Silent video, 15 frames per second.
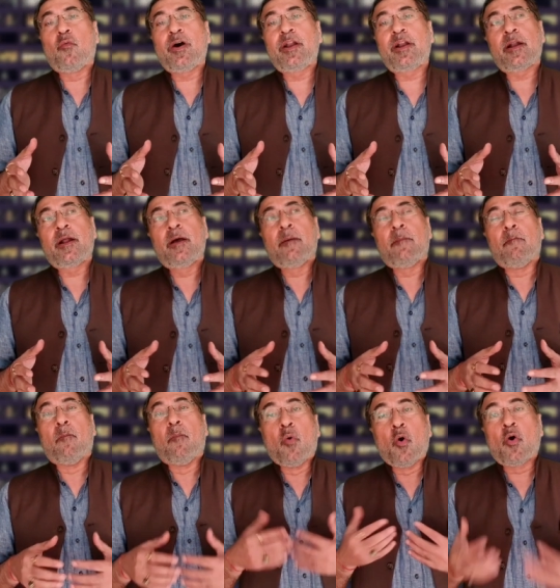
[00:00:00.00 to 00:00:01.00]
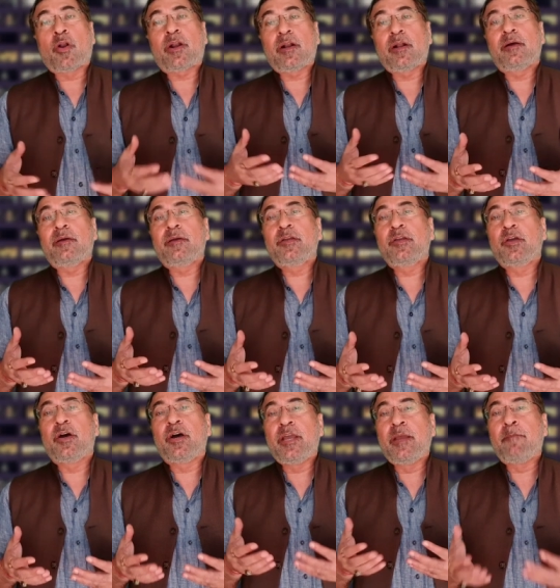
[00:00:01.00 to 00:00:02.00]
were more
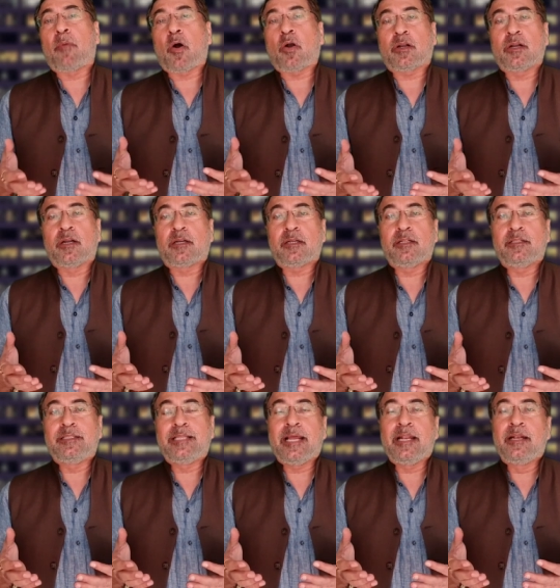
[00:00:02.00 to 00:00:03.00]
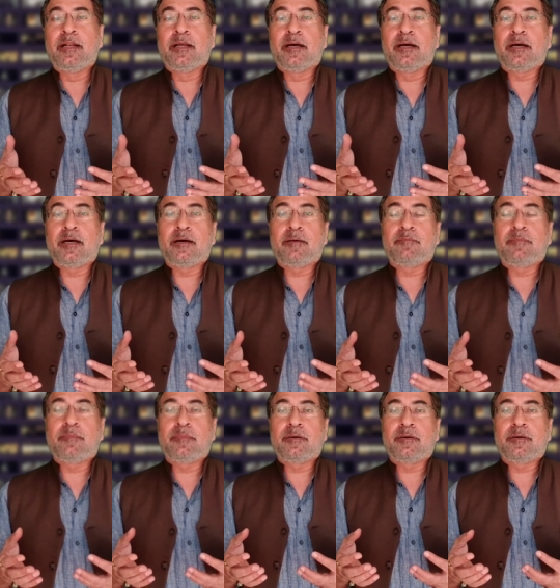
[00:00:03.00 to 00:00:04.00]
important than
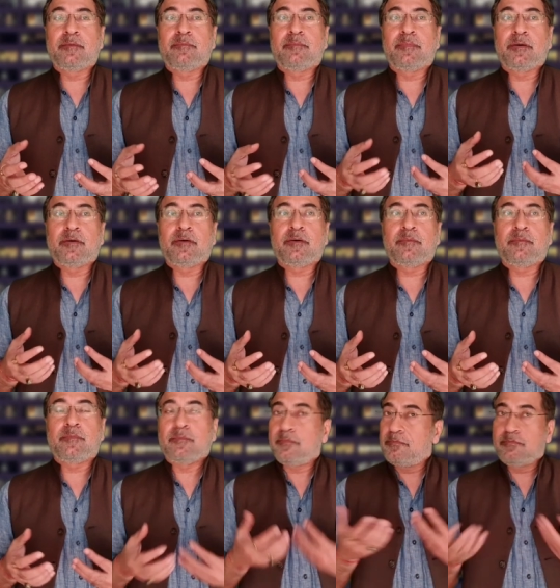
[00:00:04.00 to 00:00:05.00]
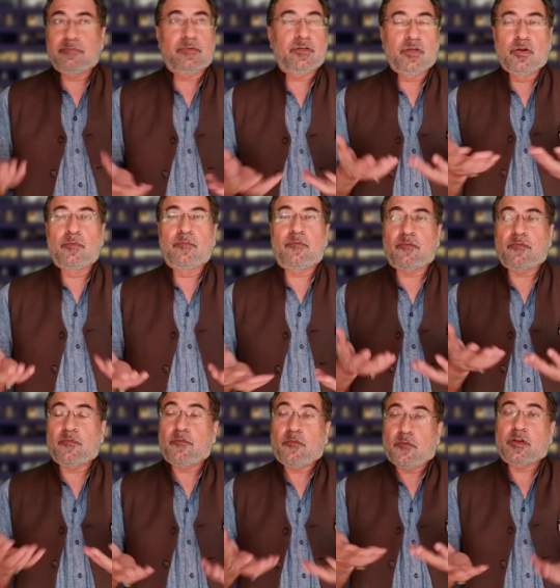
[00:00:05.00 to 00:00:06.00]
for
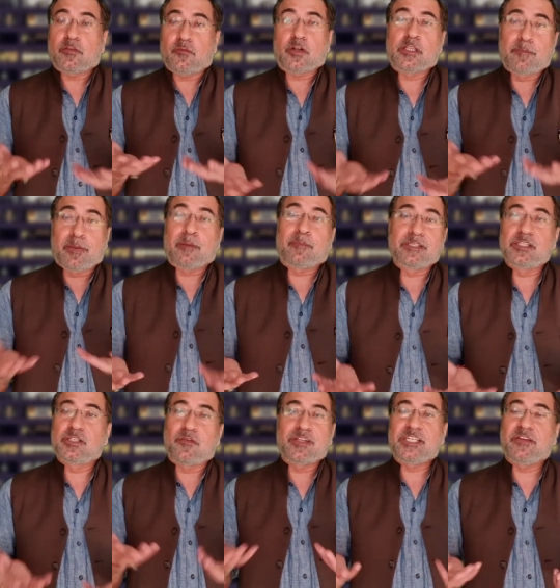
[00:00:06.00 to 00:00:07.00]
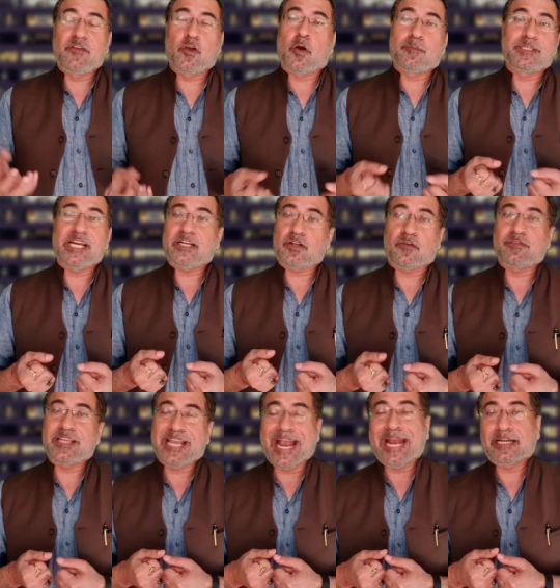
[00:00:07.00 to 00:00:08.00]
the purposes of achieving object of
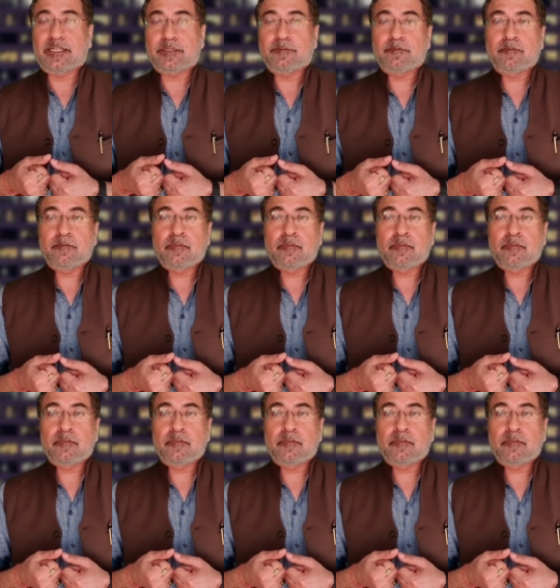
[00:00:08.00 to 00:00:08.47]
the act.